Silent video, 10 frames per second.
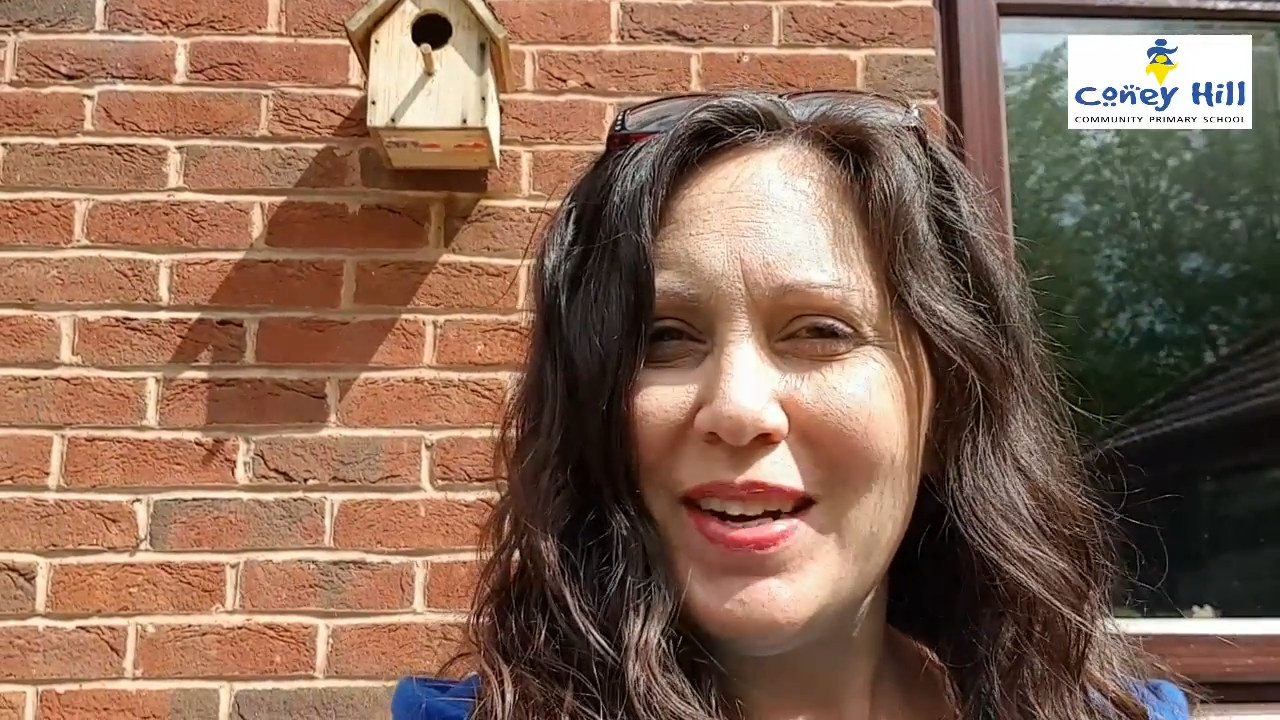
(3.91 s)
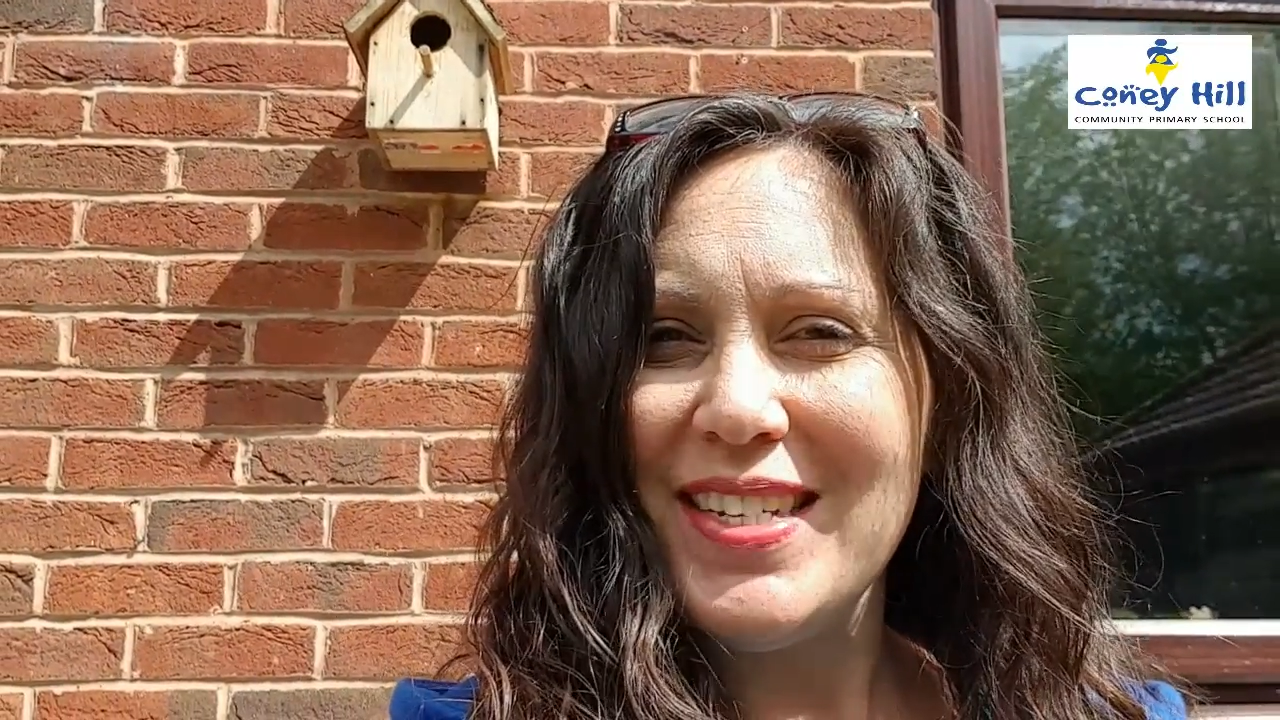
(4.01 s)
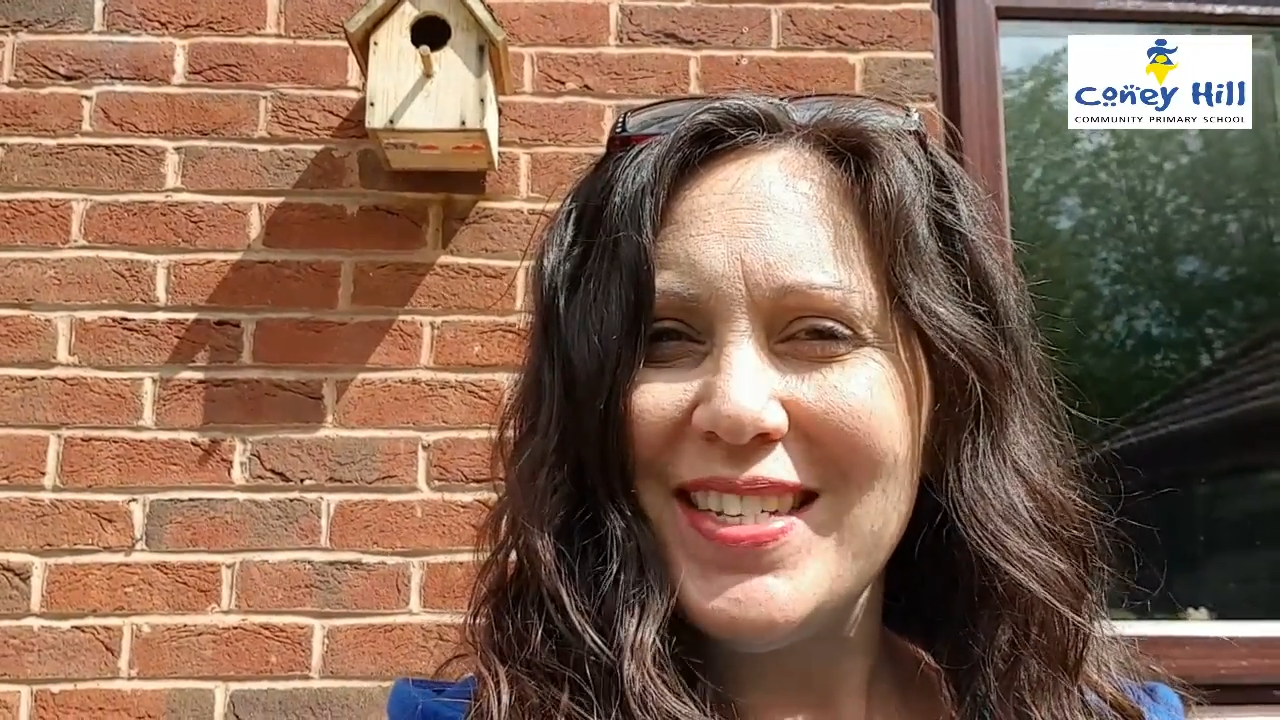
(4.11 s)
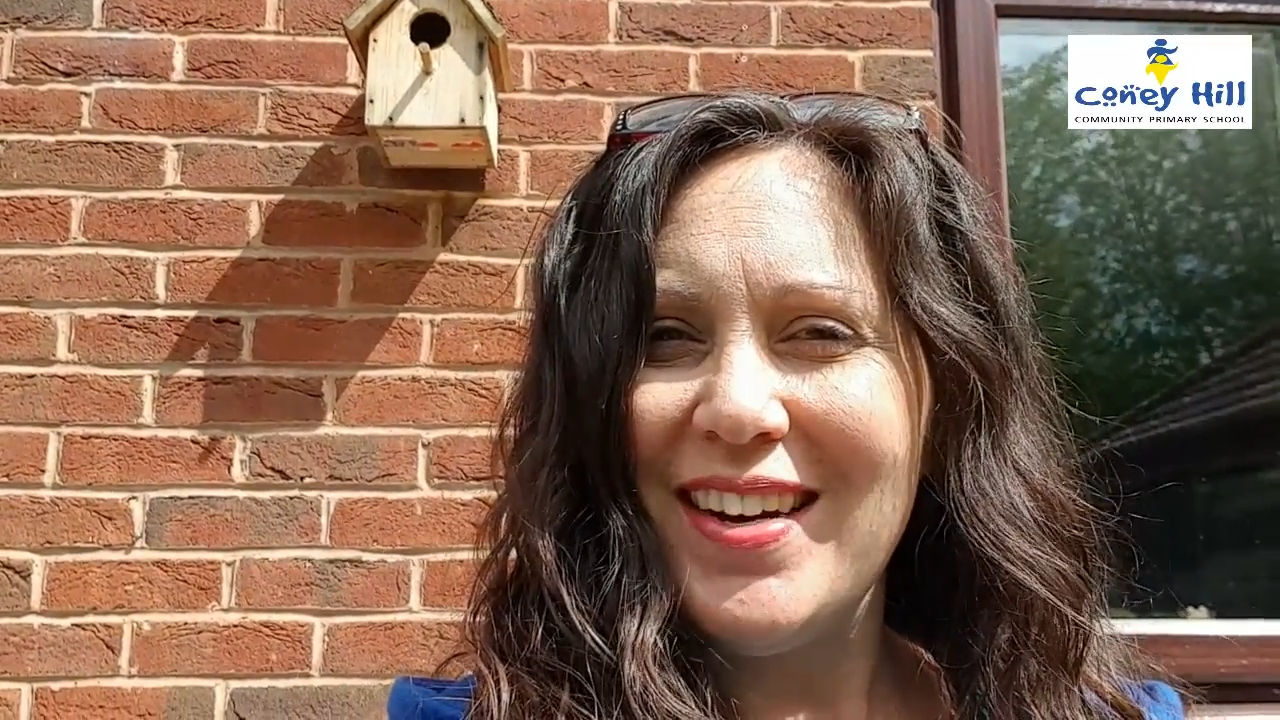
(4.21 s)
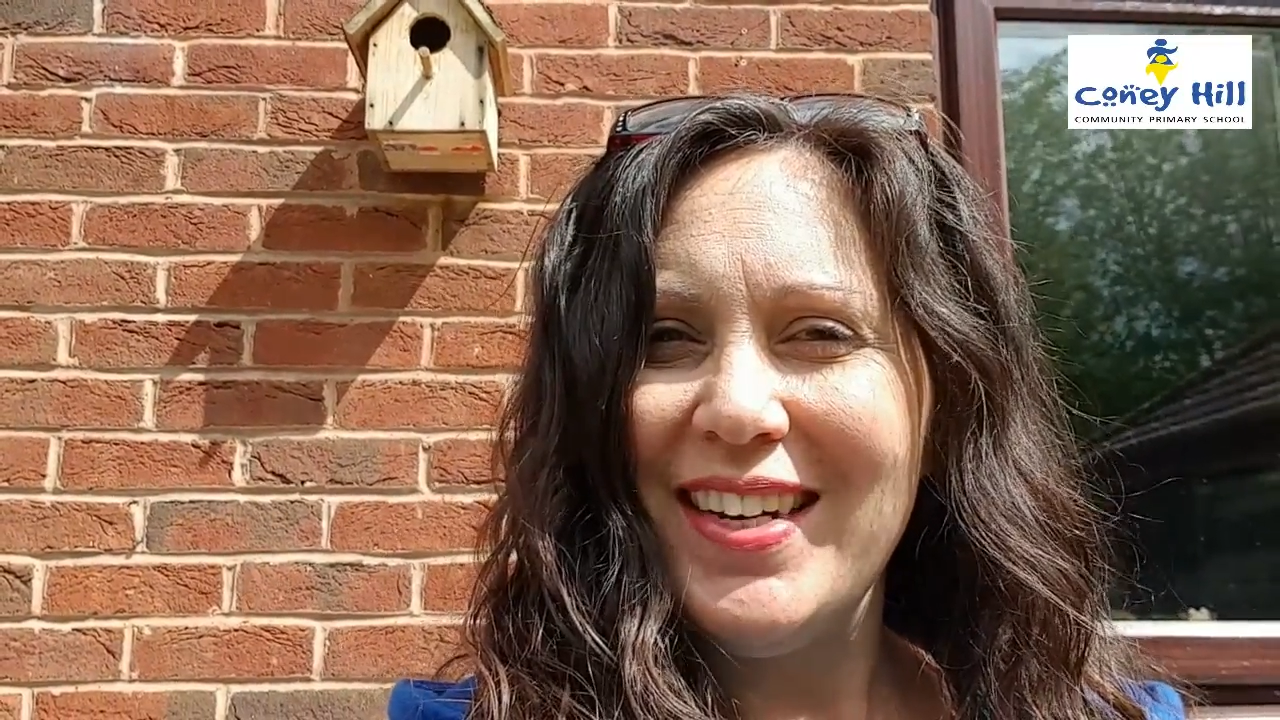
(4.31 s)

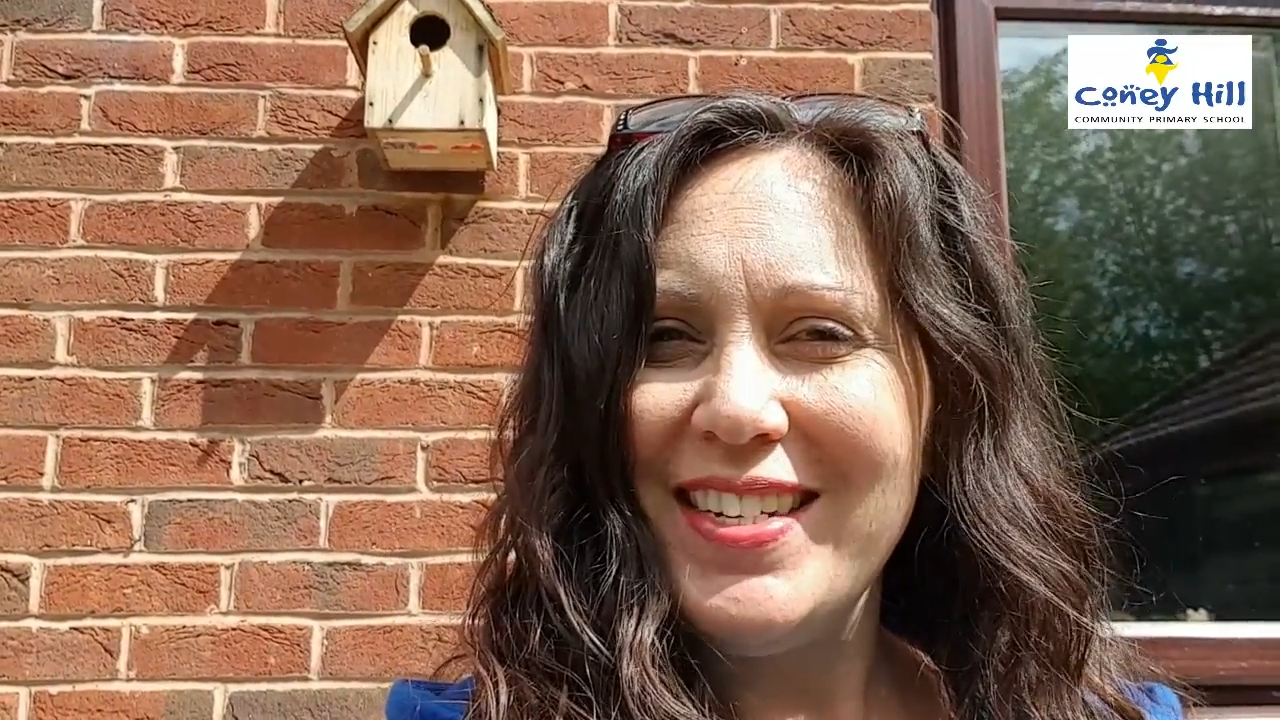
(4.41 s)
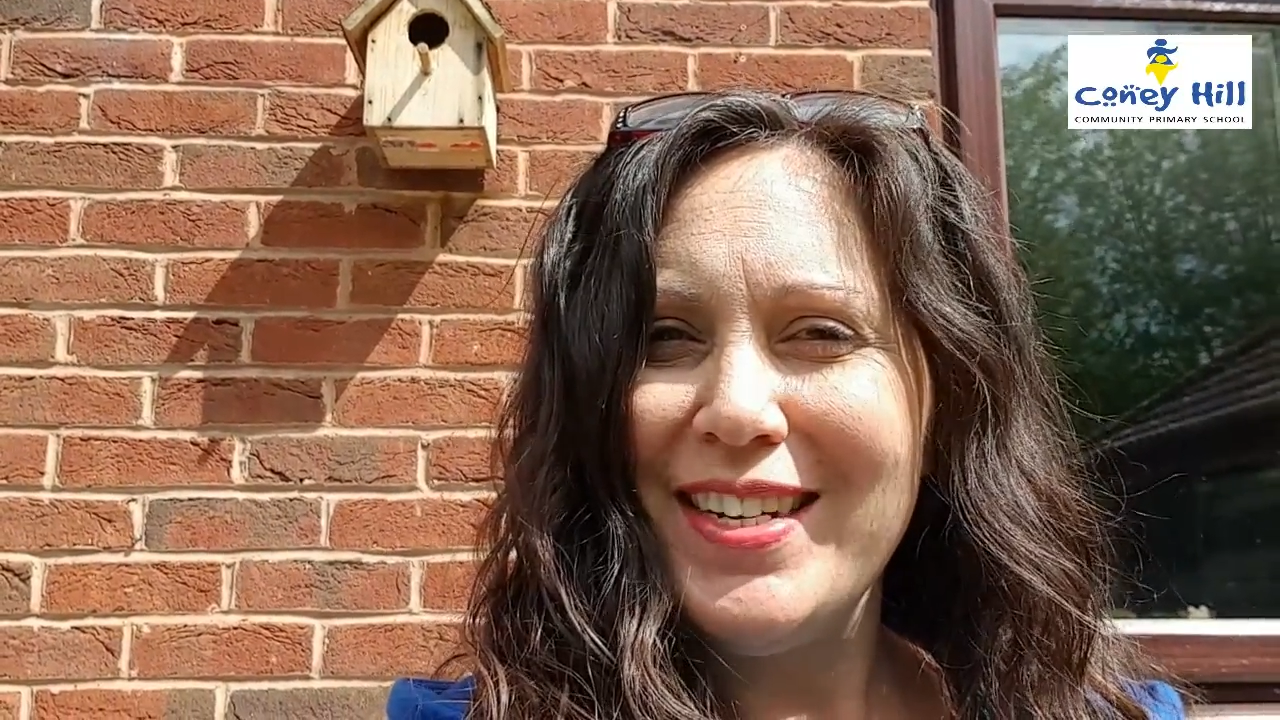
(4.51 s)
outside